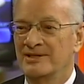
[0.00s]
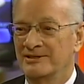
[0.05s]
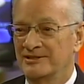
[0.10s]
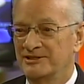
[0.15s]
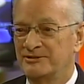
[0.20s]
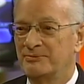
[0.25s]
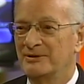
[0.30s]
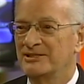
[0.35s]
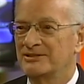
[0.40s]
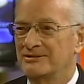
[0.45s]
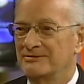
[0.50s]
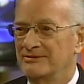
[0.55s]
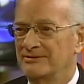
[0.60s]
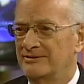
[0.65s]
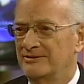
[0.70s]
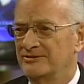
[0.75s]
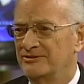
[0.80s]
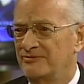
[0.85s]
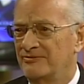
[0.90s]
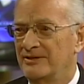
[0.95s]
especially if
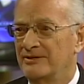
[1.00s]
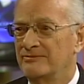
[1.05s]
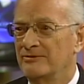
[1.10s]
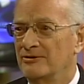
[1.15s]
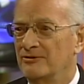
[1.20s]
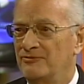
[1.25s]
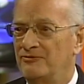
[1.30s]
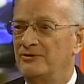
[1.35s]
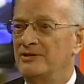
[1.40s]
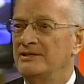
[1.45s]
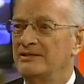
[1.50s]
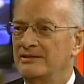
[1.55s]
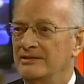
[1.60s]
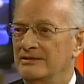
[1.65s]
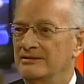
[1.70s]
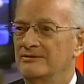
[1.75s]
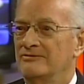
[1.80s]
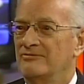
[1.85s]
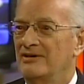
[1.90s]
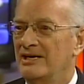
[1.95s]
there's federal
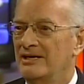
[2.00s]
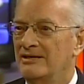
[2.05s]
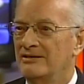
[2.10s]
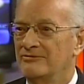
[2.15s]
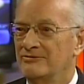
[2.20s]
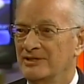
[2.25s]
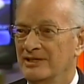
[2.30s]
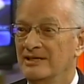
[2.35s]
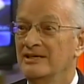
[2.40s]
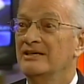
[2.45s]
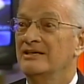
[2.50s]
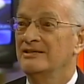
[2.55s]
funding involved,